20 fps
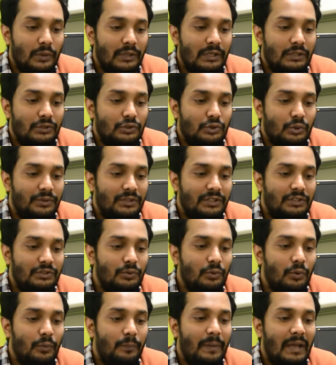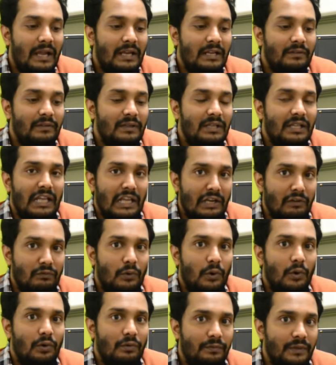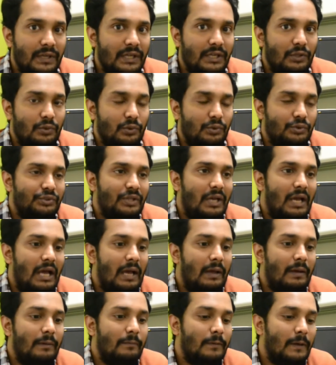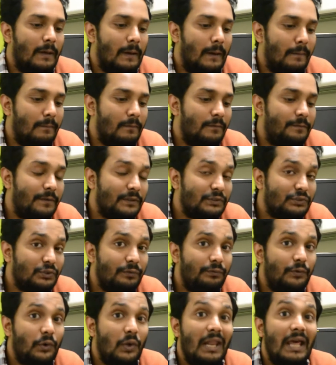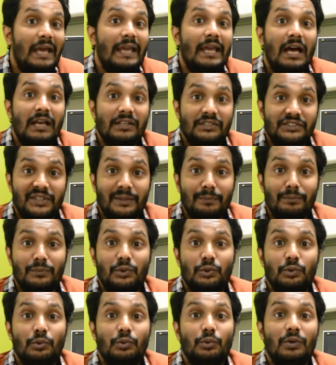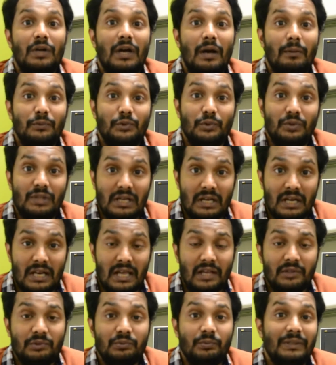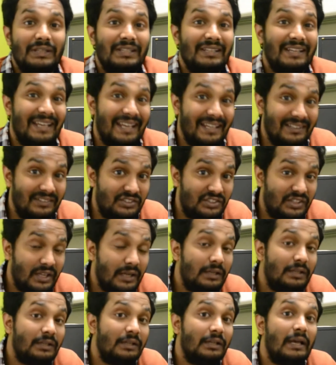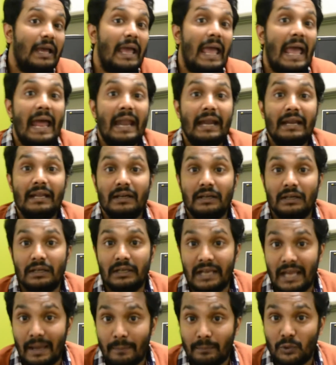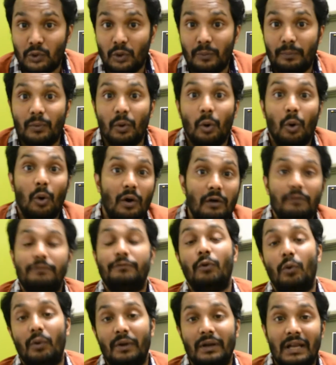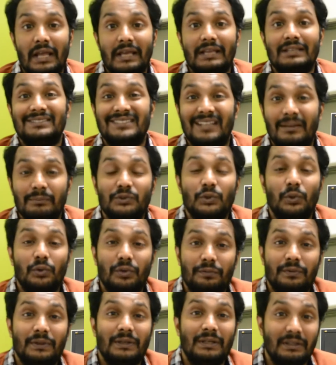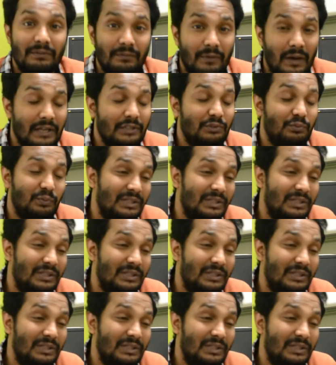So this group activity involve videos. First of all, I asked them to come to the class with a headset and a laptop or a phone, like some sort of a device,